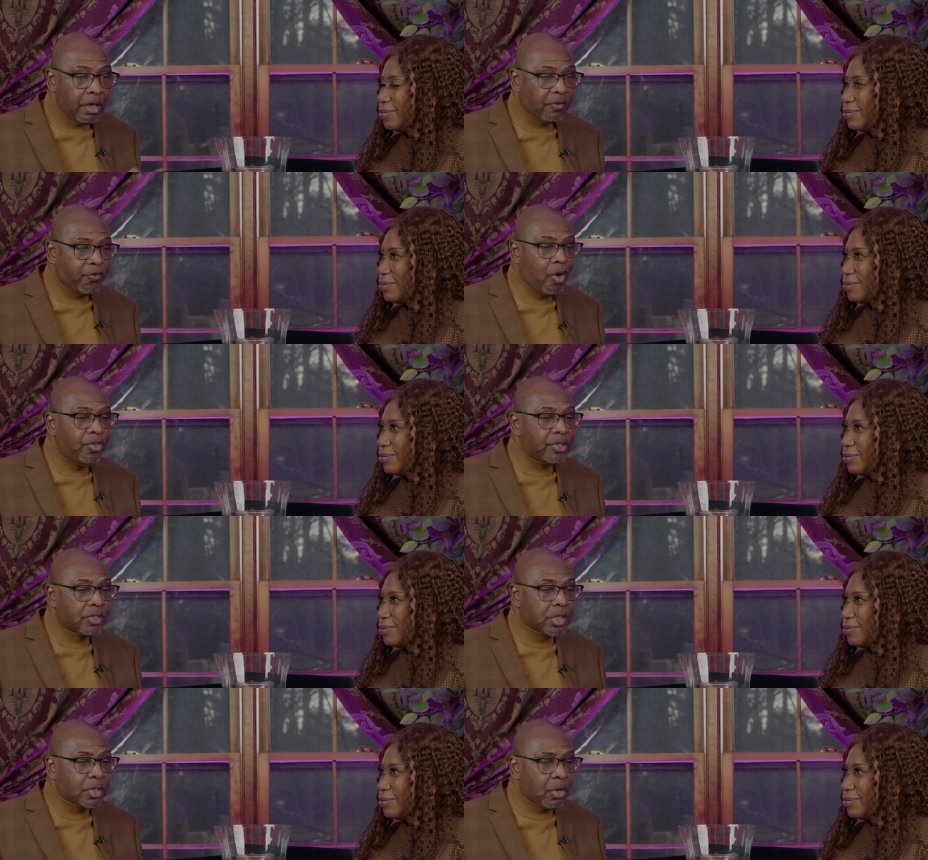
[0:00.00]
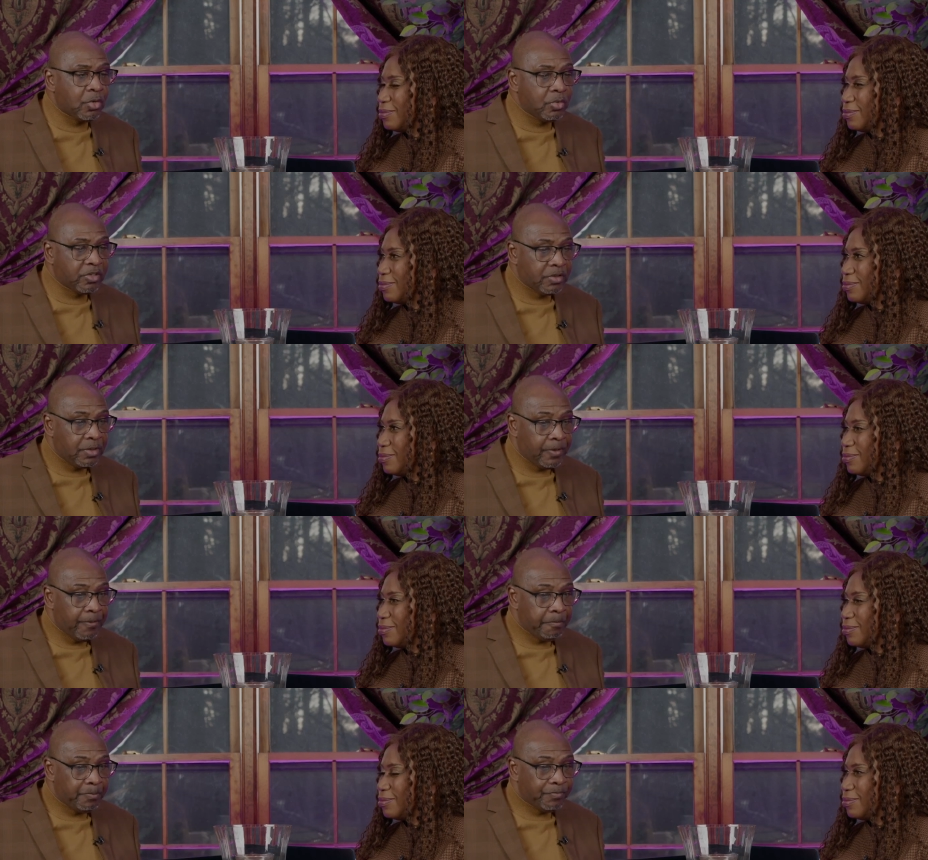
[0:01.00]
Speaker 1: is for the church
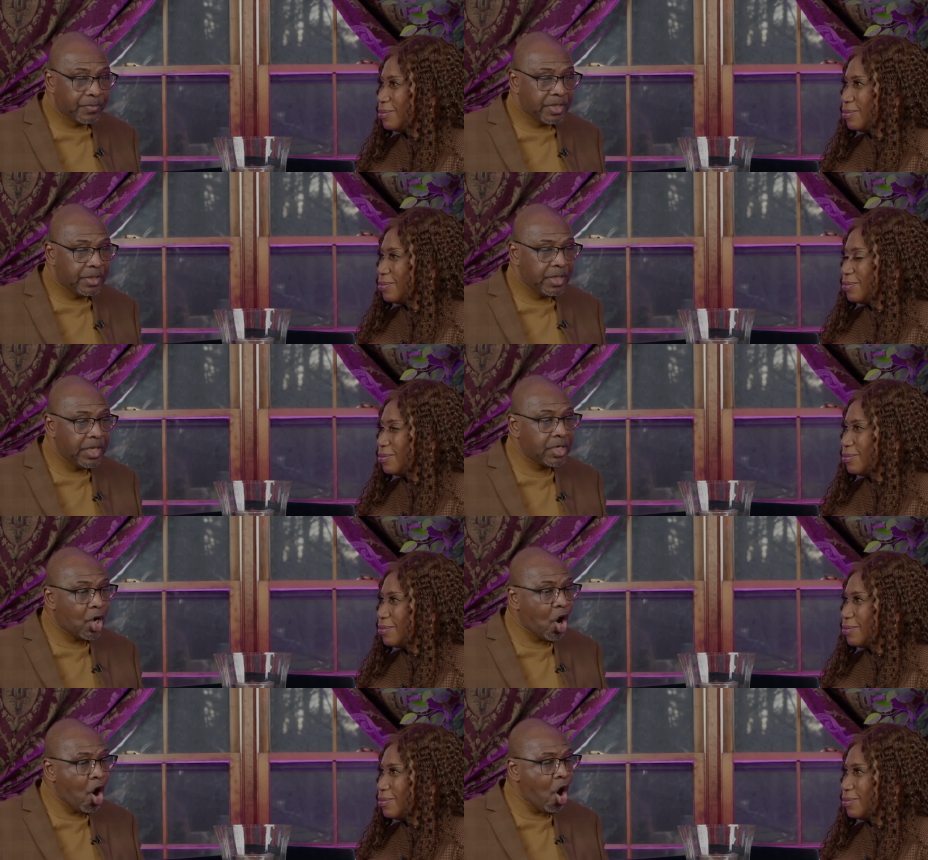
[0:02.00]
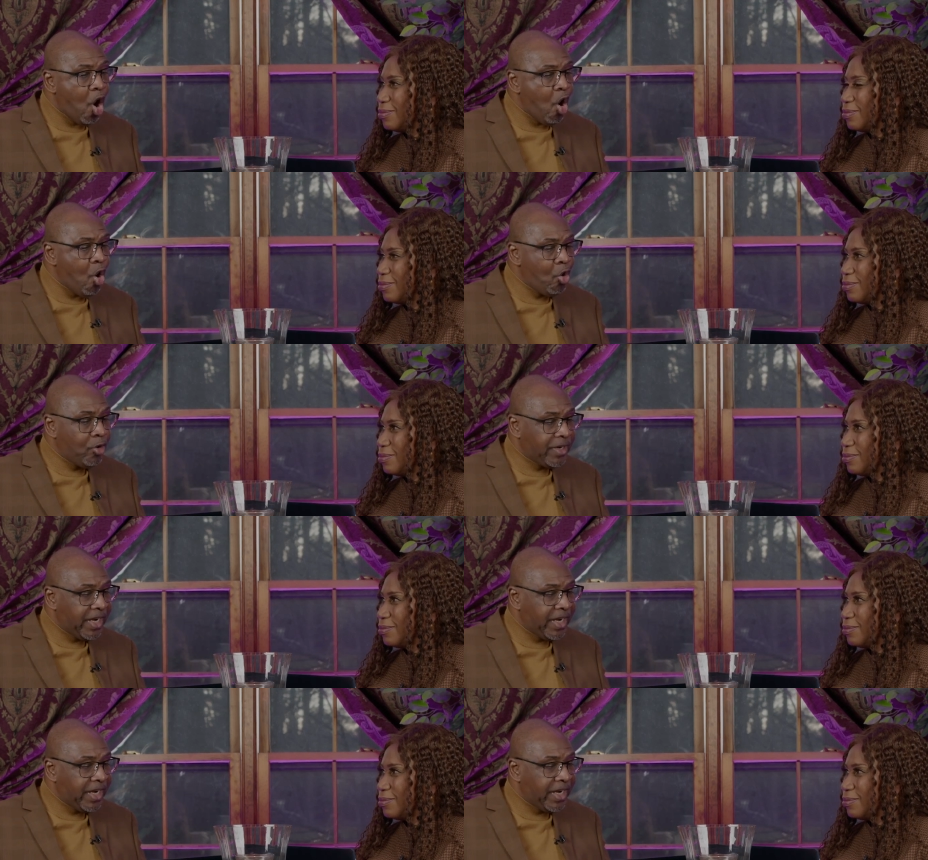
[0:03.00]
in all